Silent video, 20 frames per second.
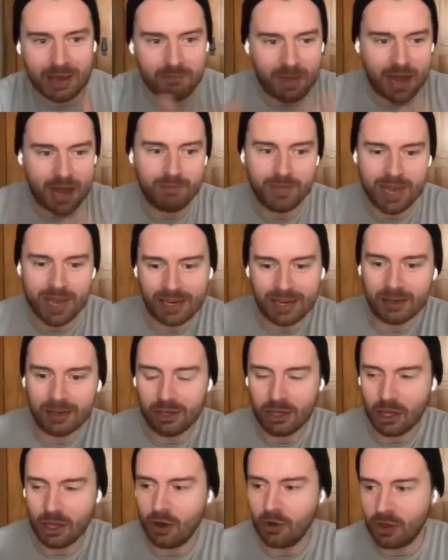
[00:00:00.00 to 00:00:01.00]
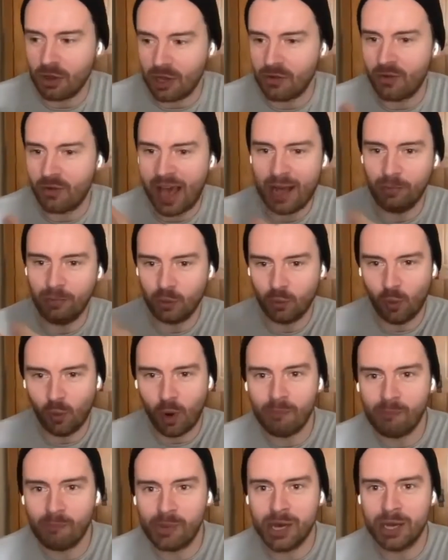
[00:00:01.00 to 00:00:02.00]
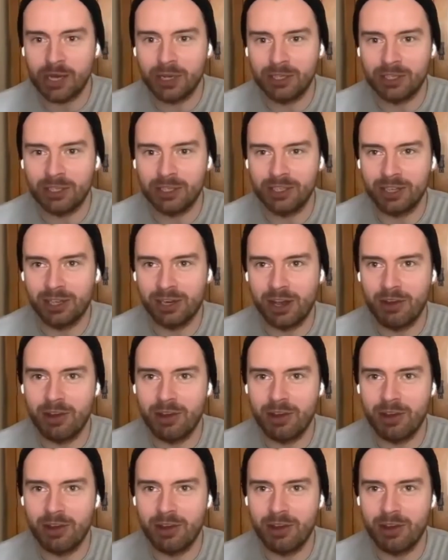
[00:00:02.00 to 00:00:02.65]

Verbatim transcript: It, it, might mean you know that you've helped one person.